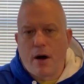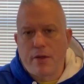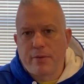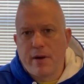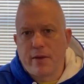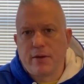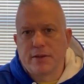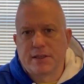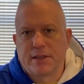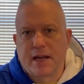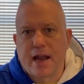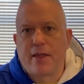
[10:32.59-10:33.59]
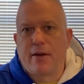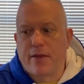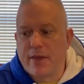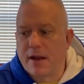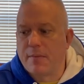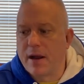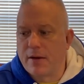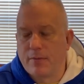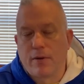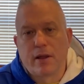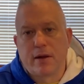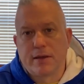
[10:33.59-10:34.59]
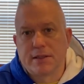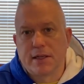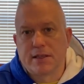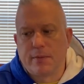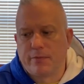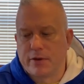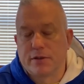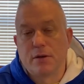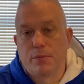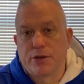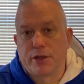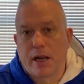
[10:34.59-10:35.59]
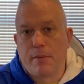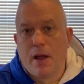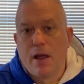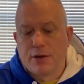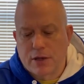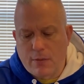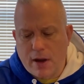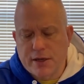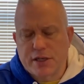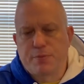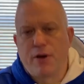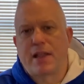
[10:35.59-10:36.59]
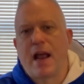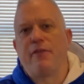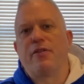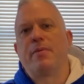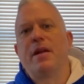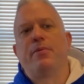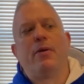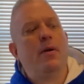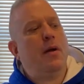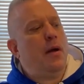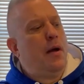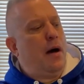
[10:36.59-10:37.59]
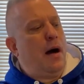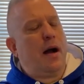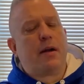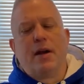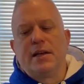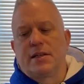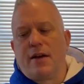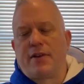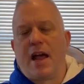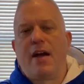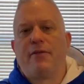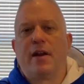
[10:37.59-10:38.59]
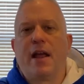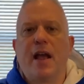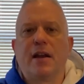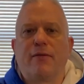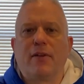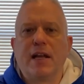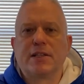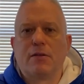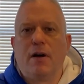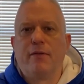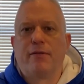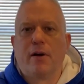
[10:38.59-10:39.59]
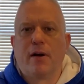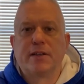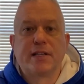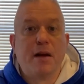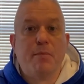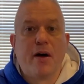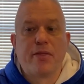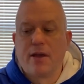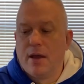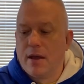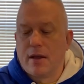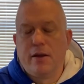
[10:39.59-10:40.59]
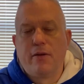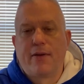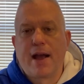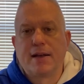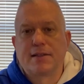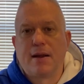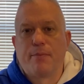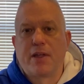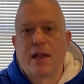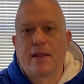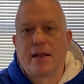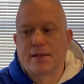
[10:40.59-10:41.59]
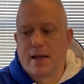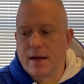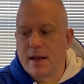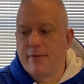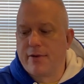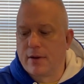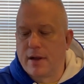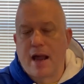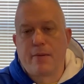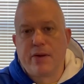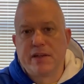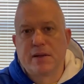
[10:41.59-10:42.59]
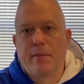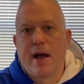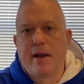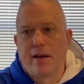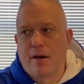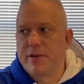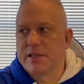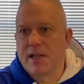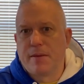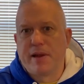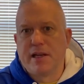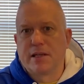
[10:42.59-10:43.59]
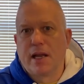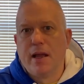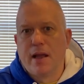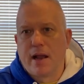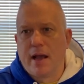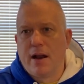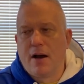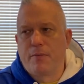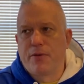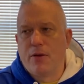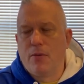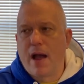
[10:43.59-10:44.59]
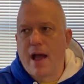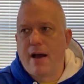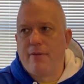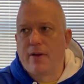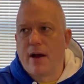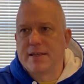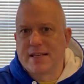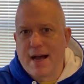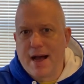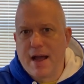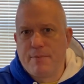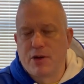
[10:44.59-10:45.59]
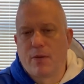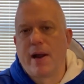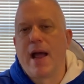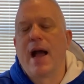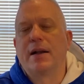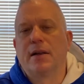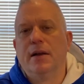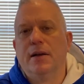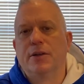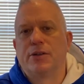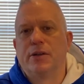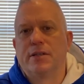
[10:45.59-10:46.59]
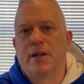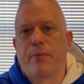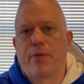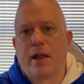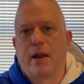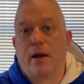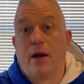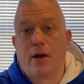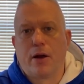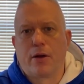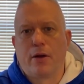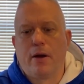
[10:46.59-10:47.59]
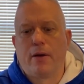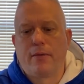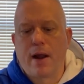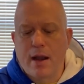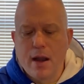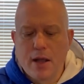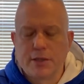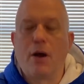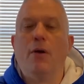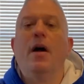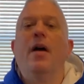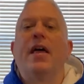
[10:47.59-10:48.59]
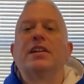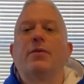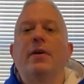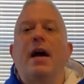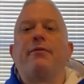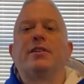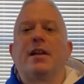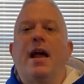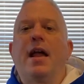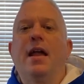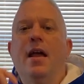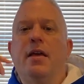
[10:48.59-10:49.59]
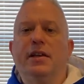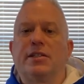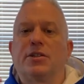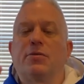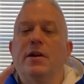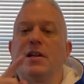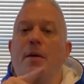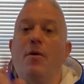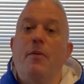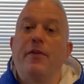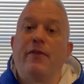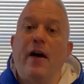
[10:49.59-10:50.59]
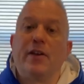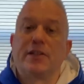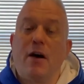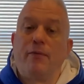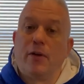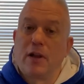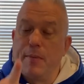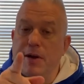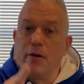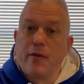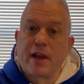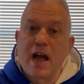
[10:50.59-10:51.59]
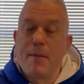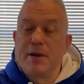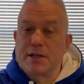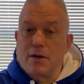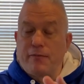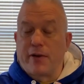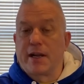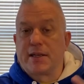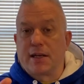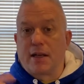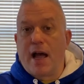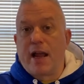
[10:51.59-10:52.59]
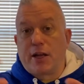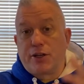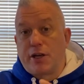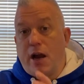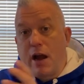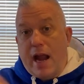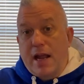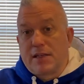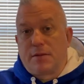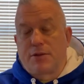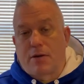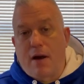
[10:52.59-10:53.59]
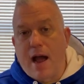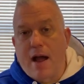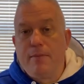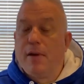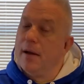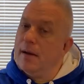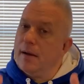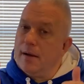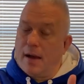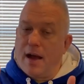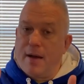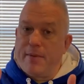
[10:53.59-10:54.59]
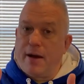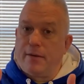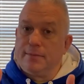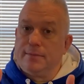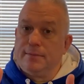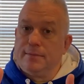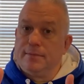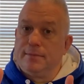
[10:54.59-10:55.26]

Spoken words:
All three of those together, I think, make a really good system for super cheap. So I want to just put that out for people. Great stuff to have on hand. If lights go out for, say, a month, you've got something that's going to give you a lot of peace of mind, help you sleep easy, and help you have time to react should something occur, right? So that's what we got for today. This is Troy Time. Hope you found this helpful. Let me know in the comments. Don't forget to like, share, and subscribe. I'm out.